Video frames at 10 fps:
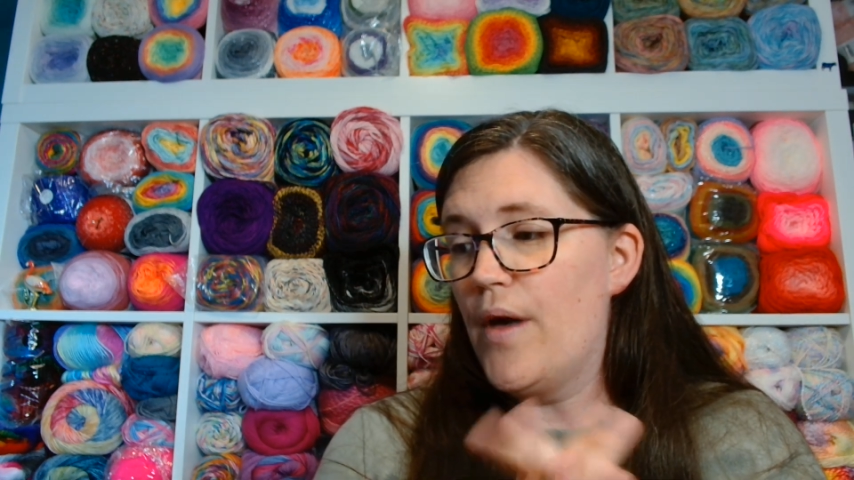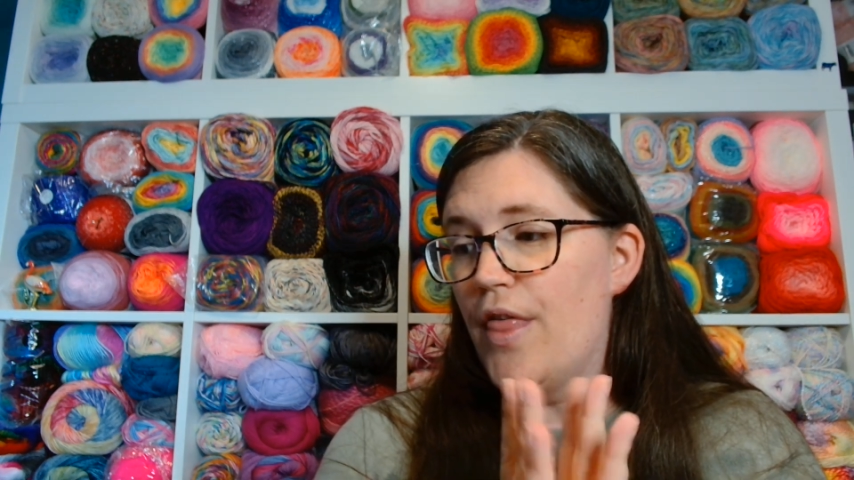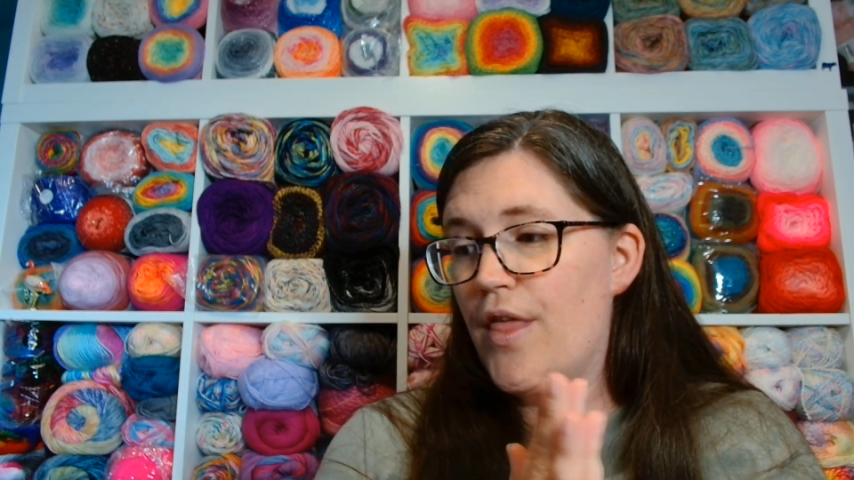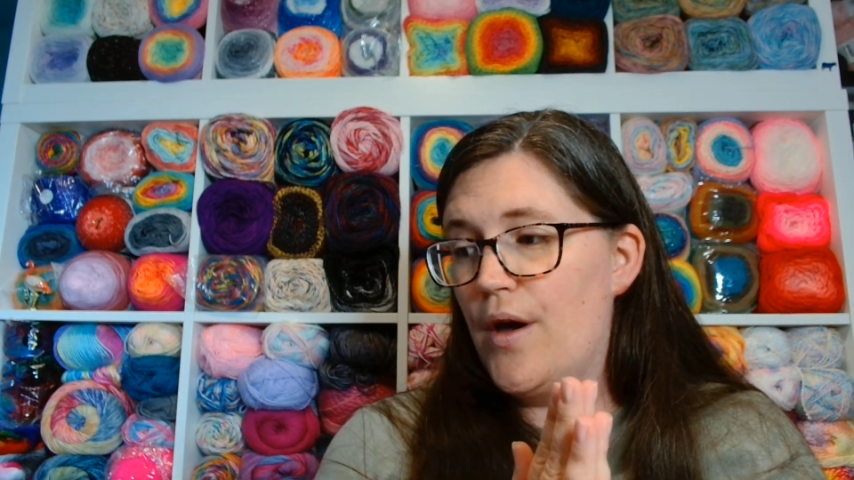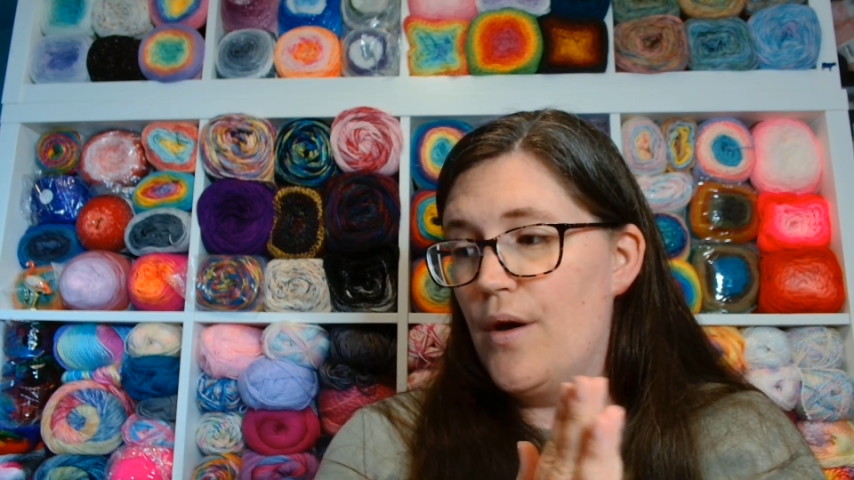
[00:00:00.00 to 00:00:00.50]

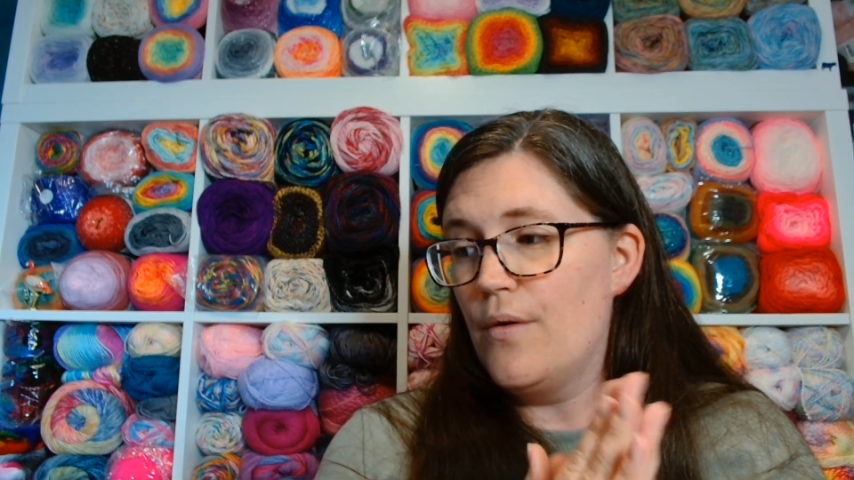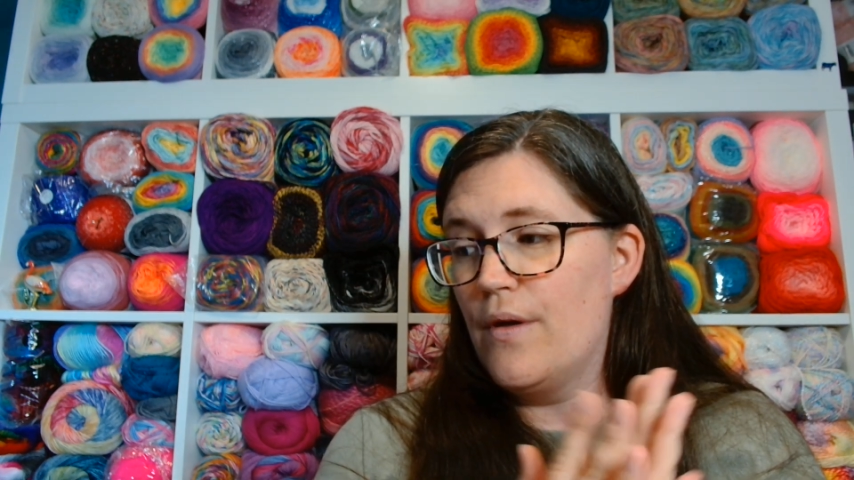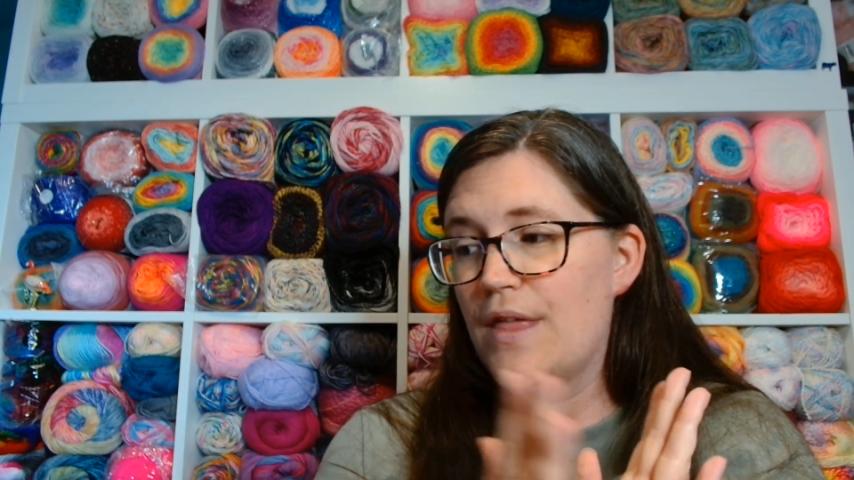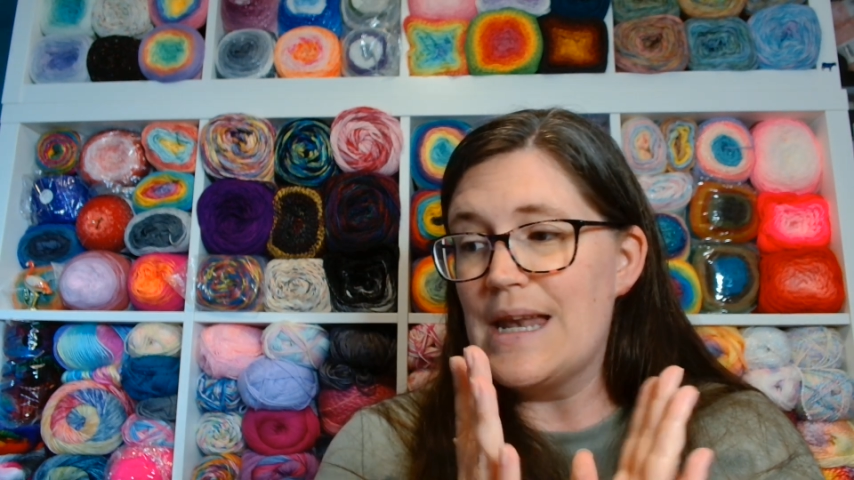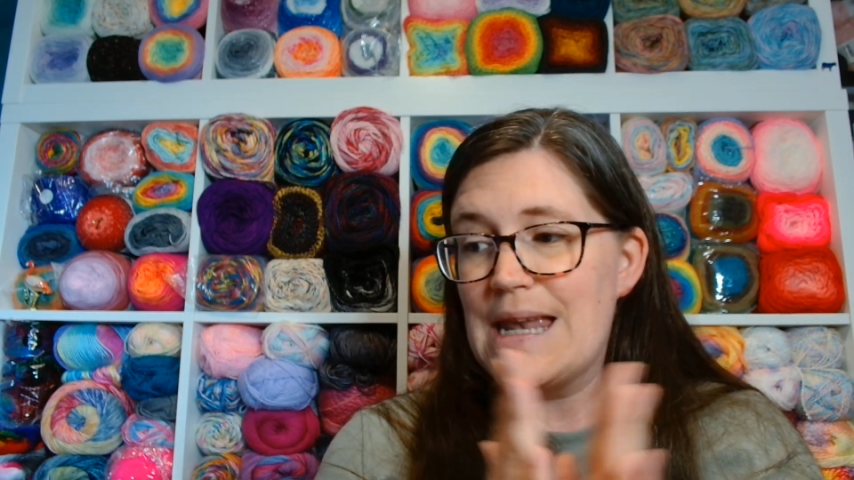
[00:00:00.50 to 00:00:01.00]
though,
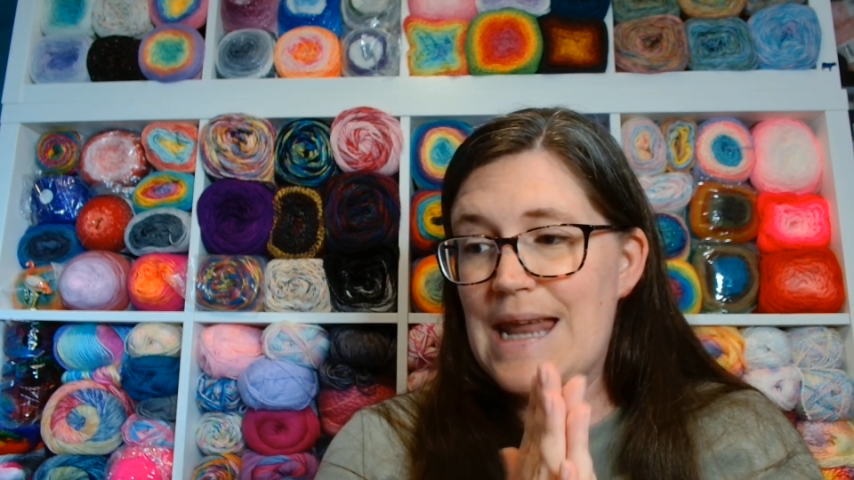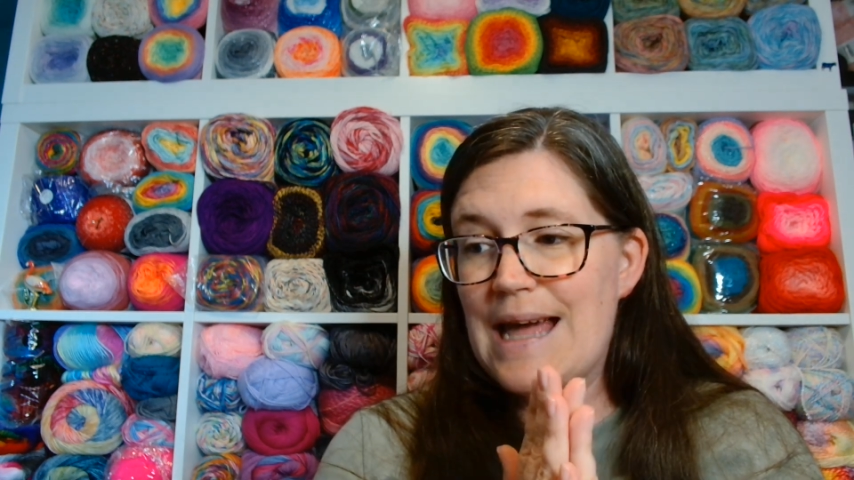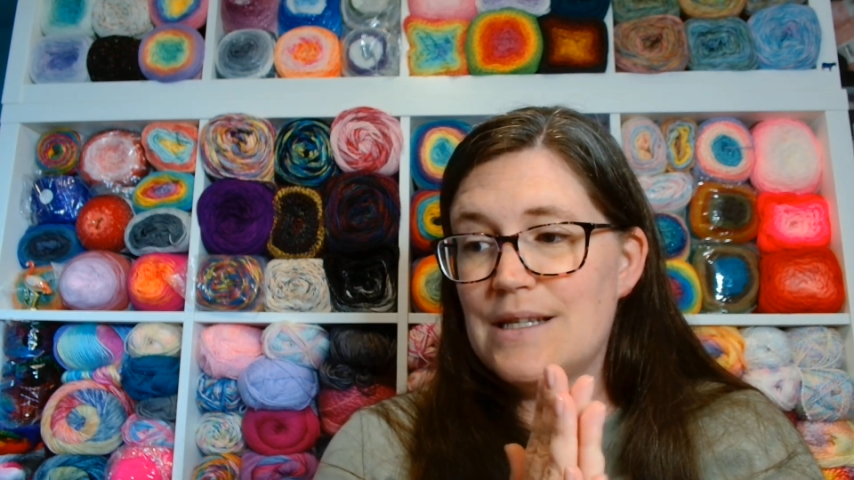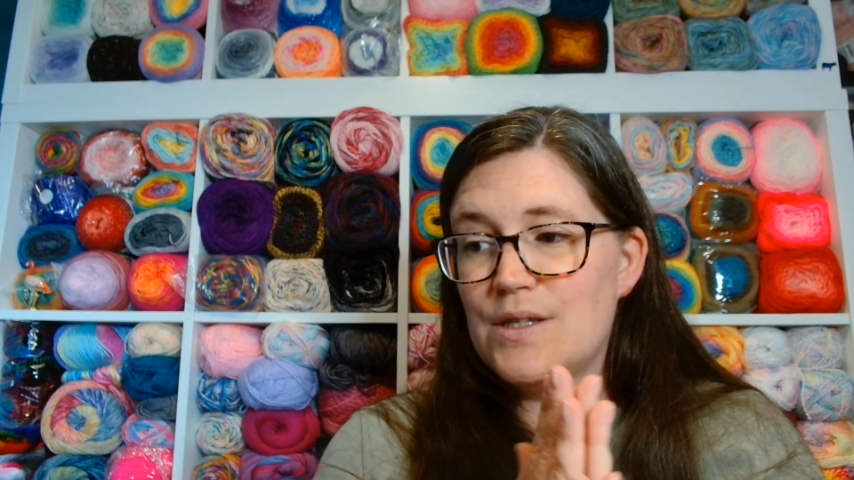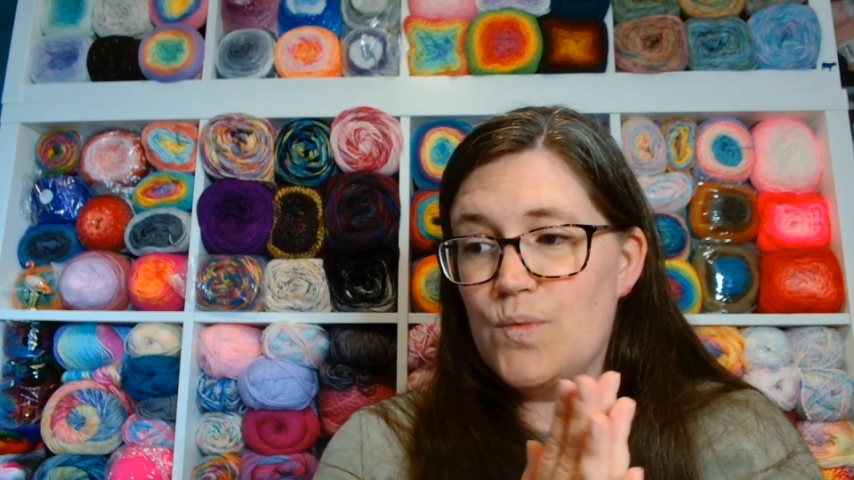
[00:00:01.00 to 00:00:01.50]
that
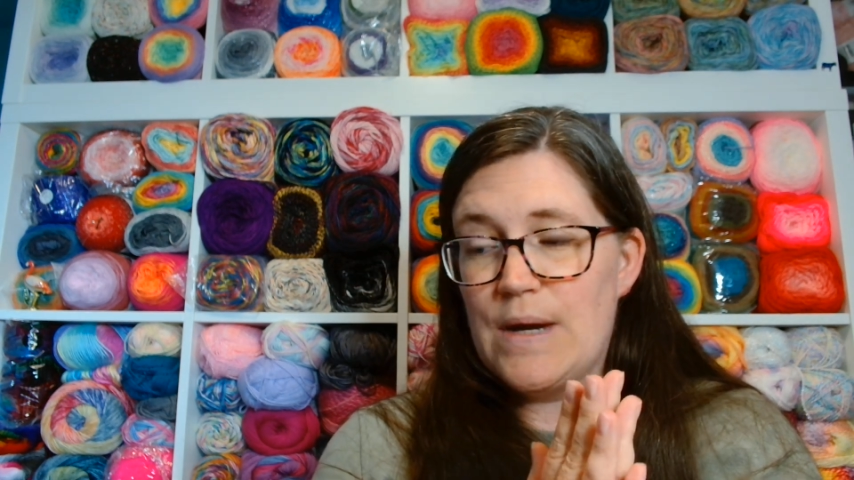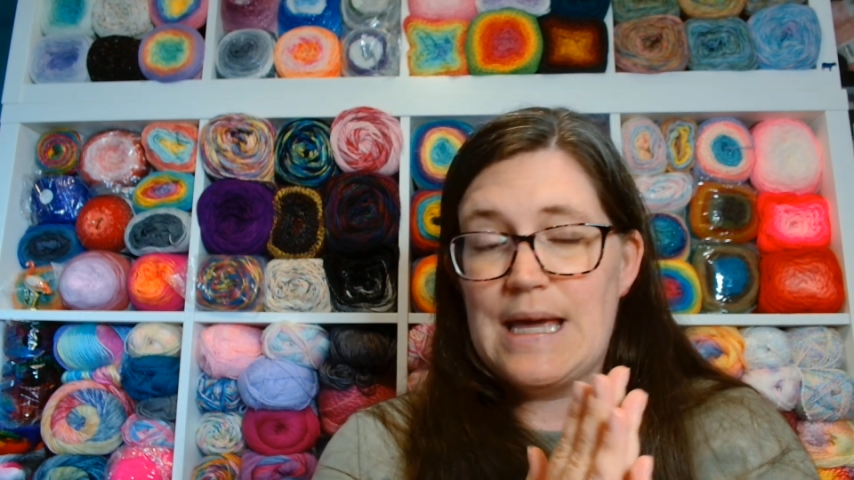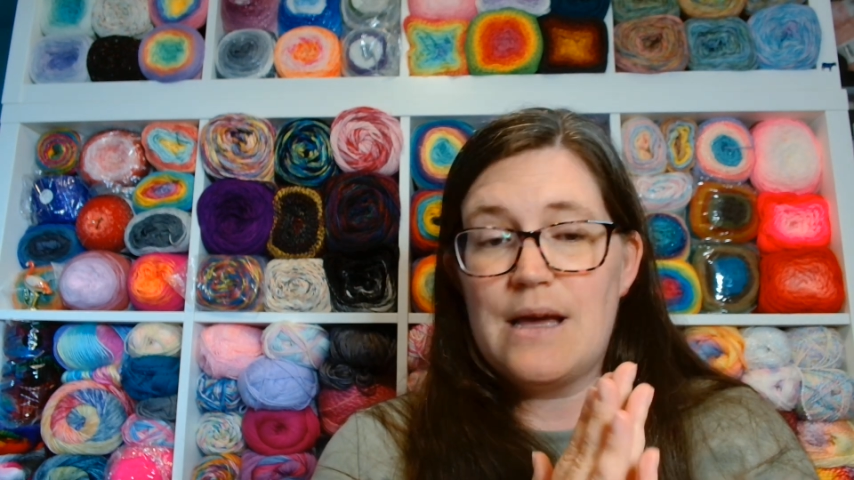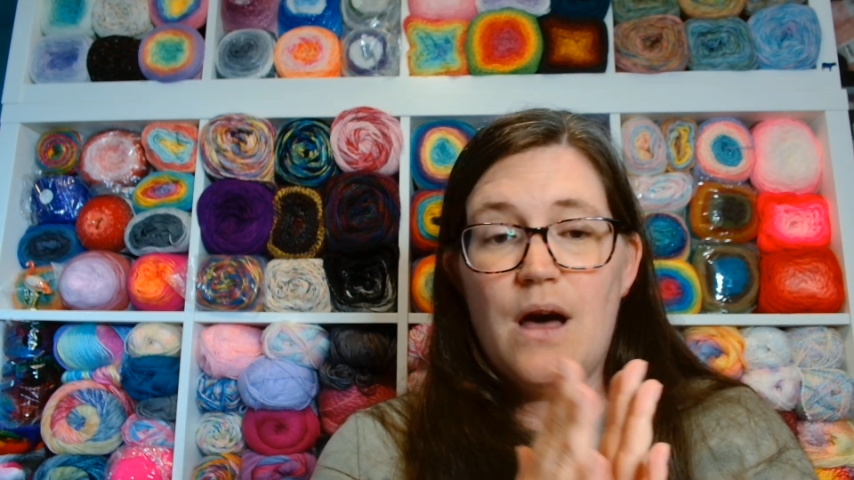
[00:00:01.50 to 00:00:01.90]
next week